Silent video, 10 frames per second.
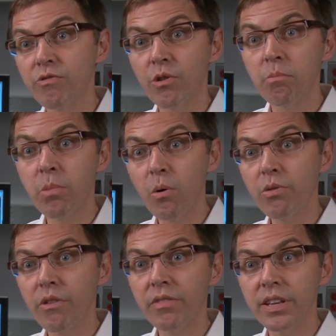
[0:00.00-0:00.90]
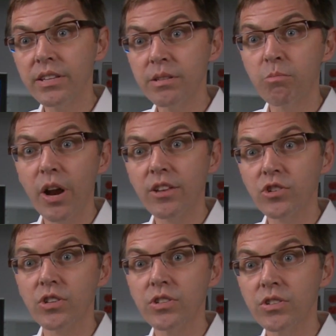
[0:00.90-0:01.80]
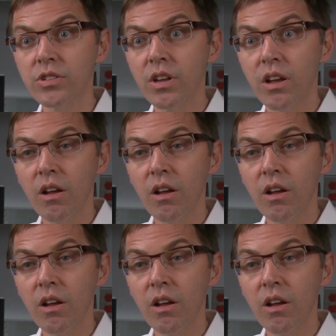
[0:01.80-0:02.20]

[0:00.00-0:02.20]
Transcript: for both of these branches